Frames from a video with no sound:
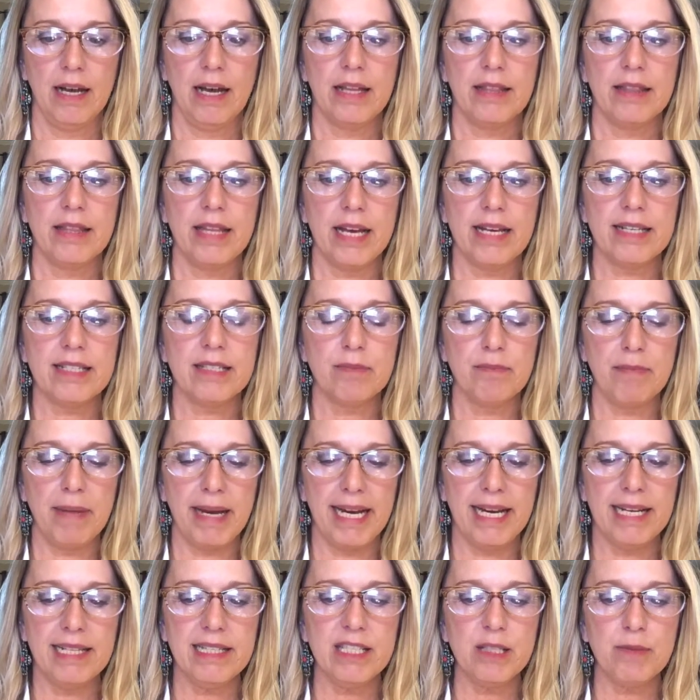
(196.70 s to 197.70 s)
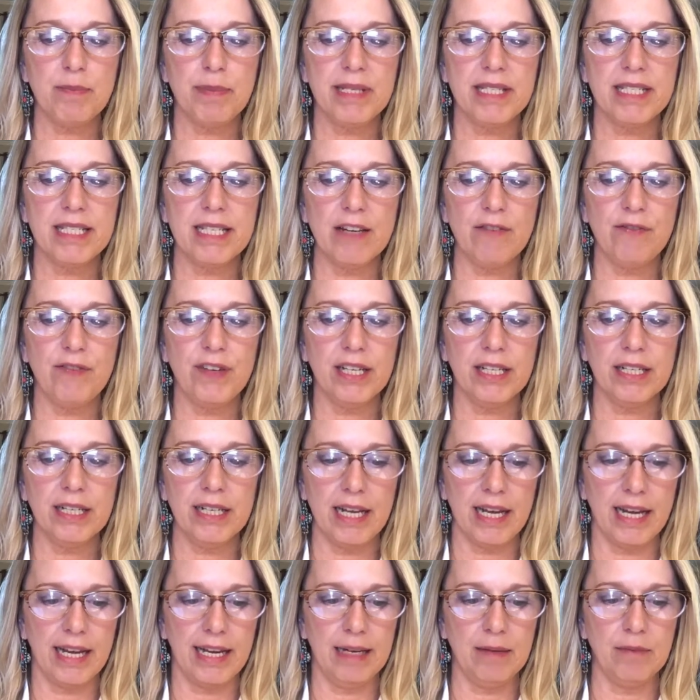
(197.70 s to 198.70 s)
Thus, man's specific
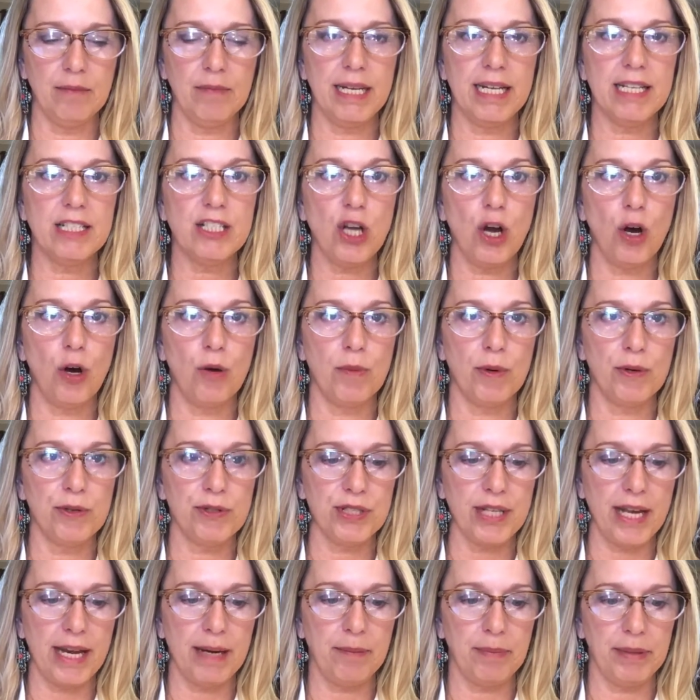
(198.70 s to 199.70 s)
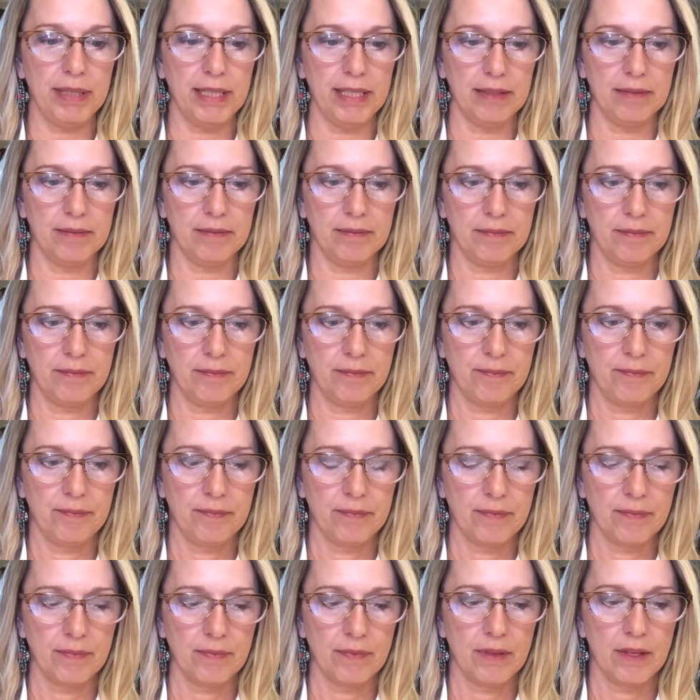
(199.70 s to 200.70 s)
name is Homo sapien.
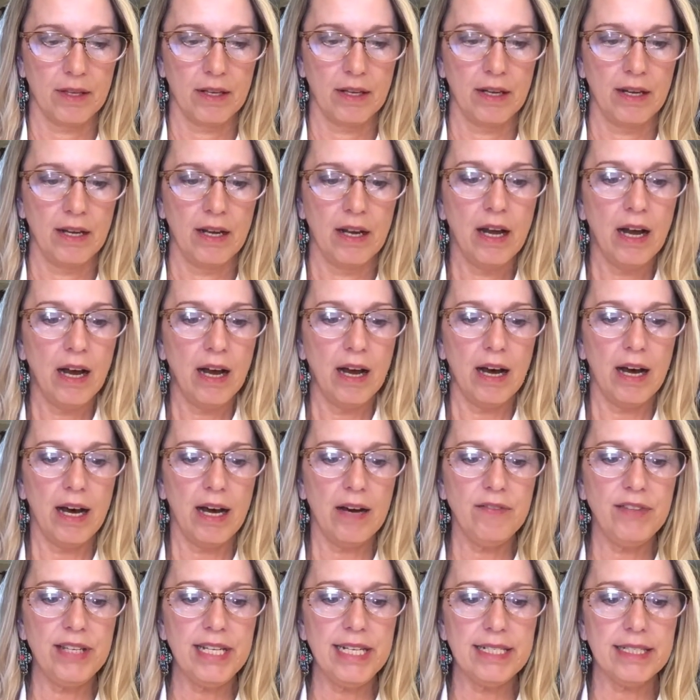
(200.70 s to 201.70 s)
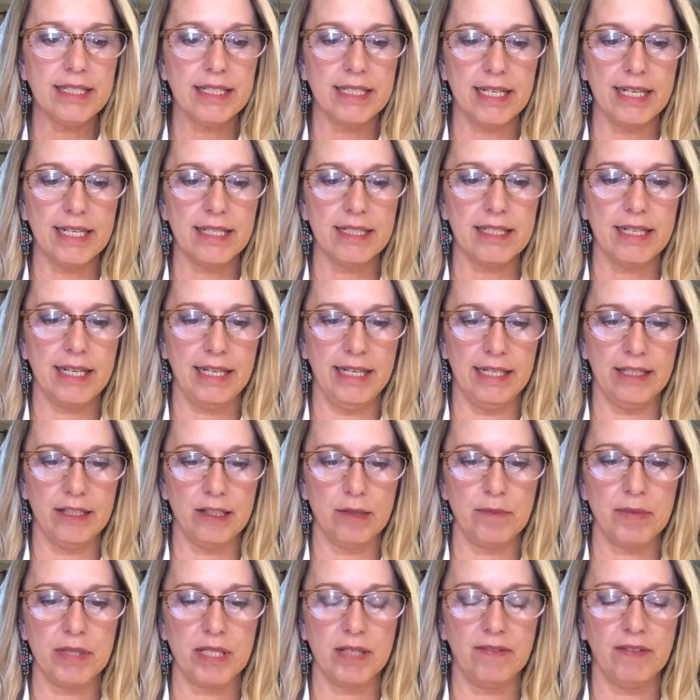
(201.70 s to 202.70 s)
Of these 6
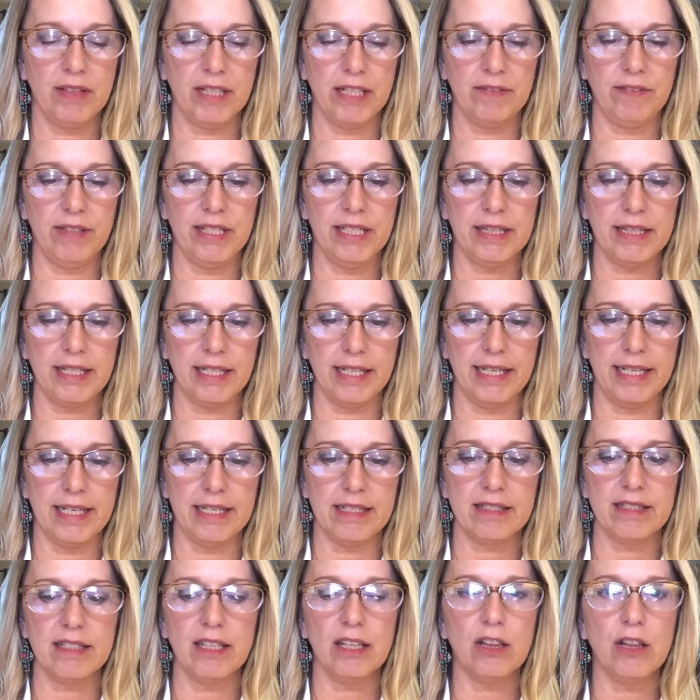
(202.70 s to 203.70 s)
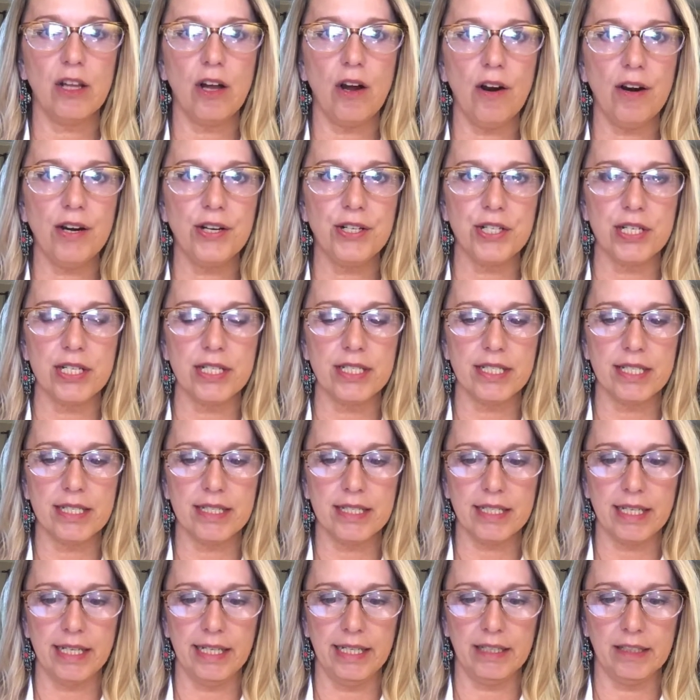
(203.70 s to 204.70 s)
kingdoms of living things, the largest is
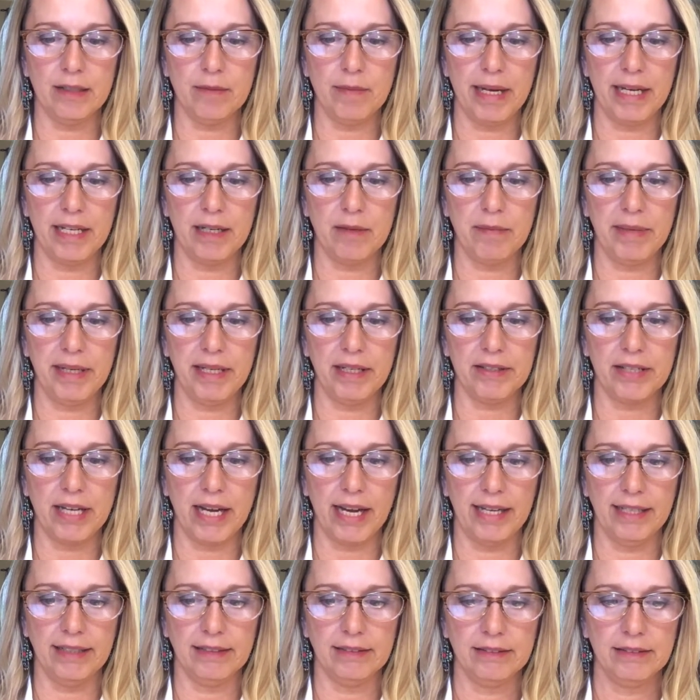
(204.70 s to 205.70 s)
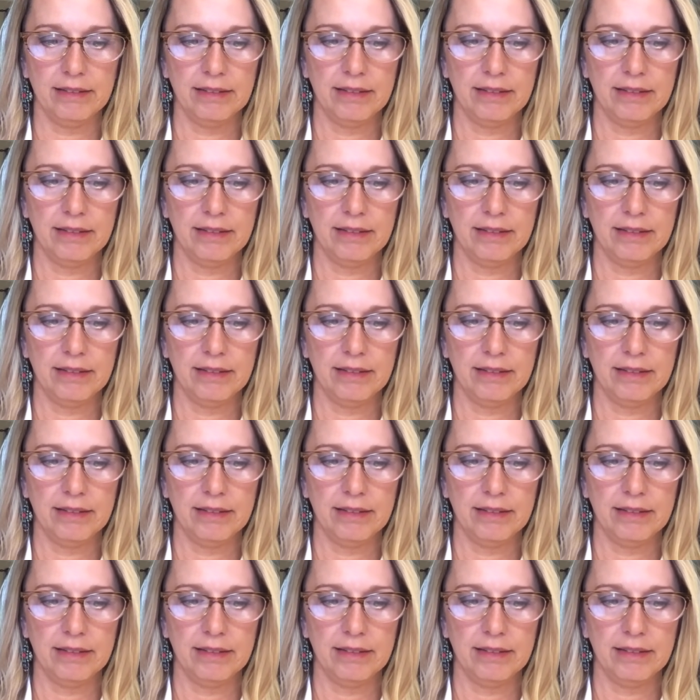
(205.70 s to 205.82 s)
kingdom Animalia.